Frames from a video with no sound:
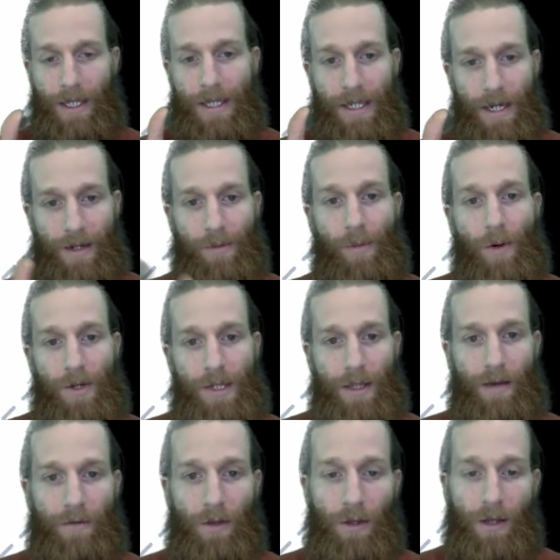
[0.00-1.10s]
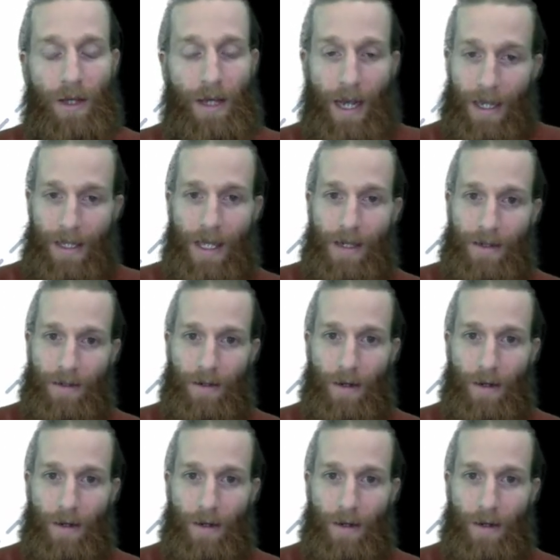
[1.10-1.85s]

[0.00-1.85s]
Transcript: that's on a person level. And then,